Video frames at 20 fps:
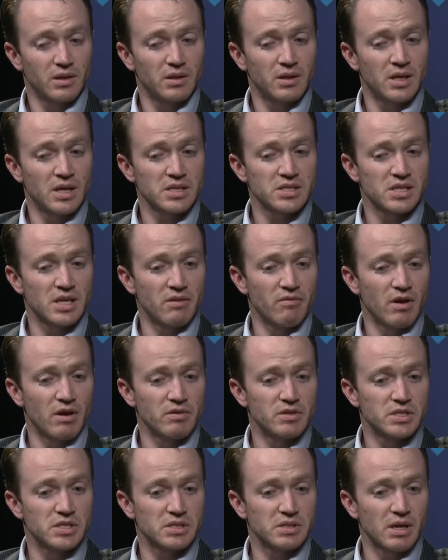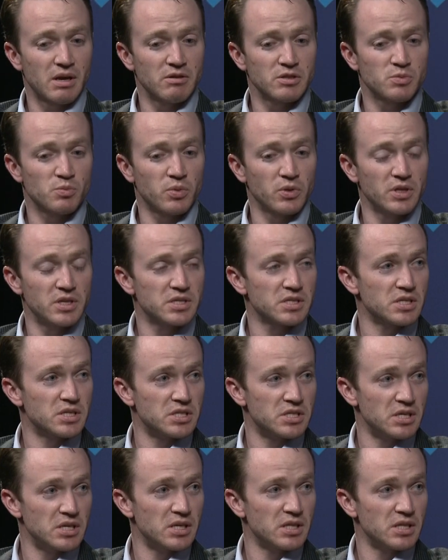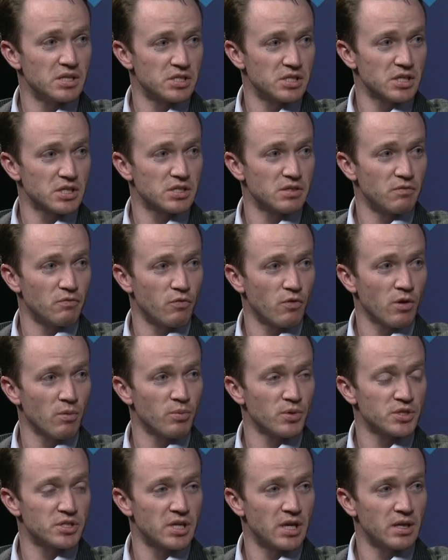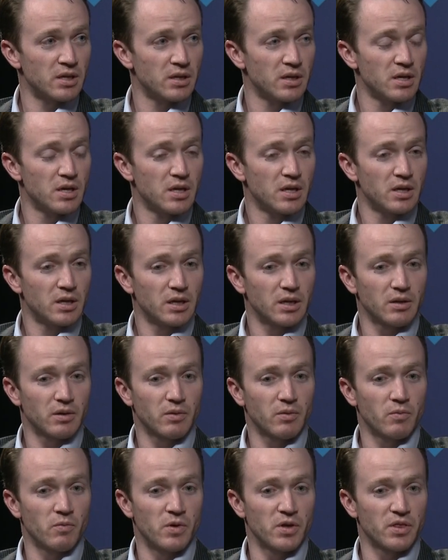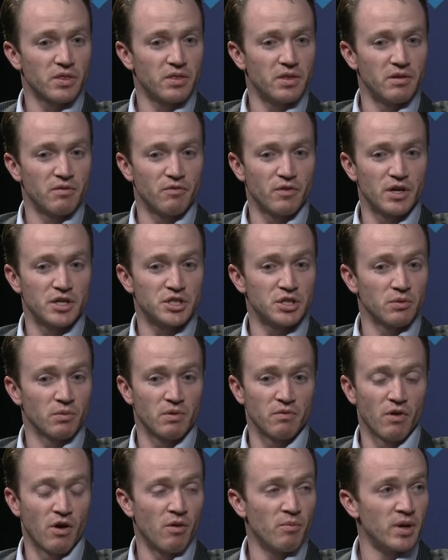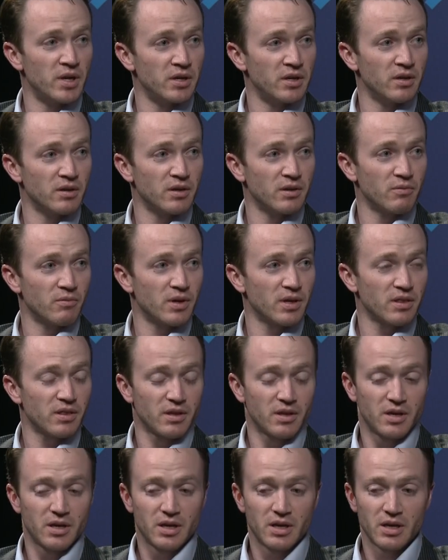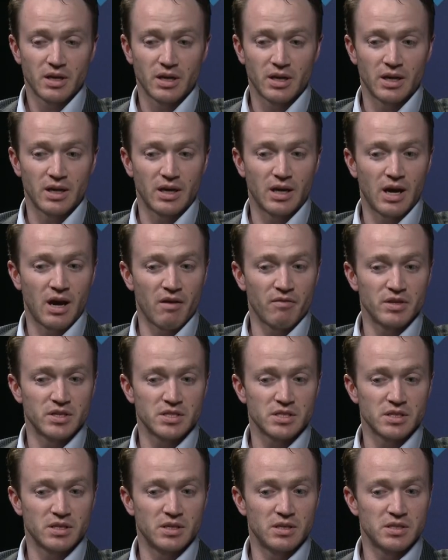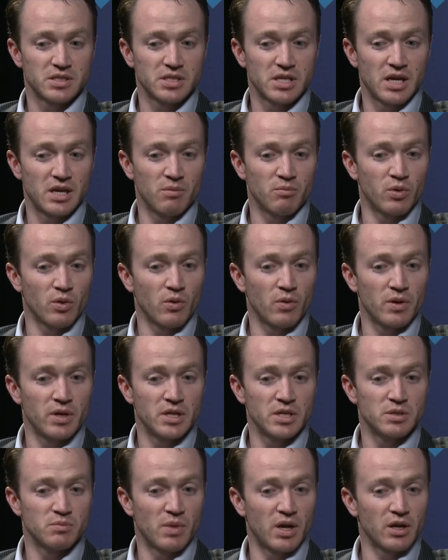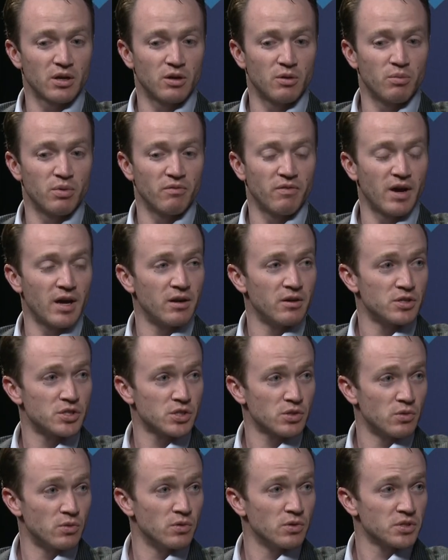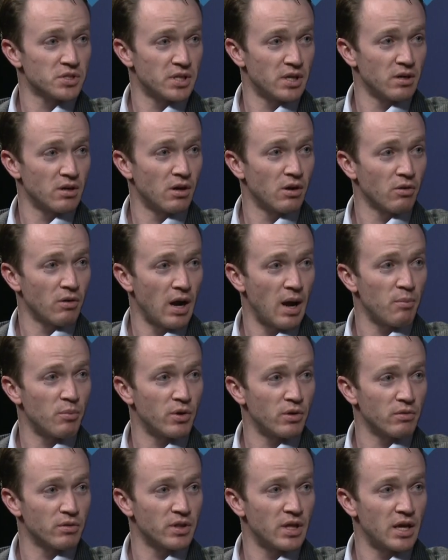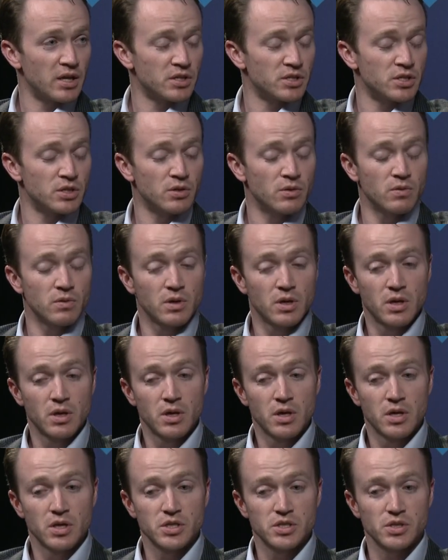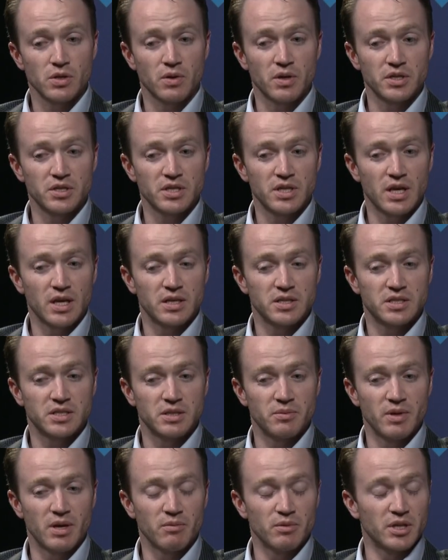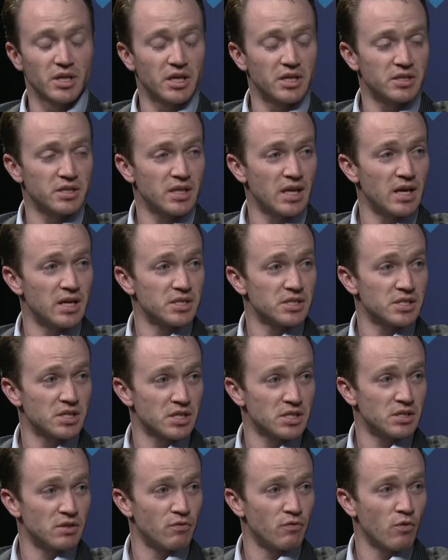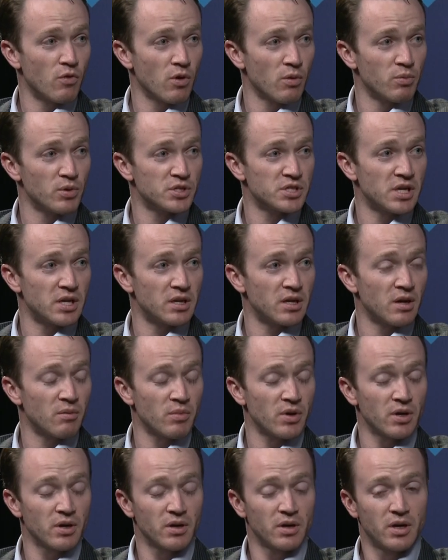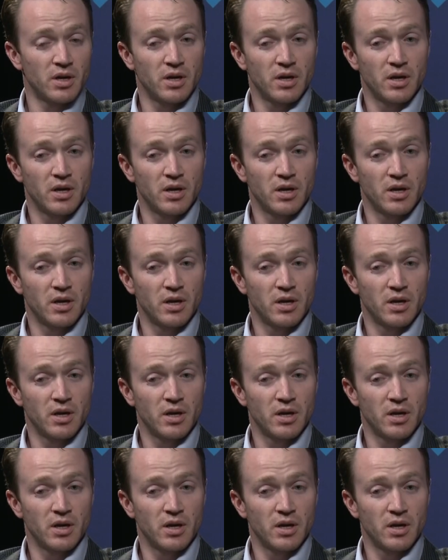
Yes, Dave, I was, I was pleased to see the six and four percent with the inflation we've all been dealing with. Uh, obviously, state employees, medical providers, schools, they're all grappling with that too. So get to that, to be able to get to that six and four percent number,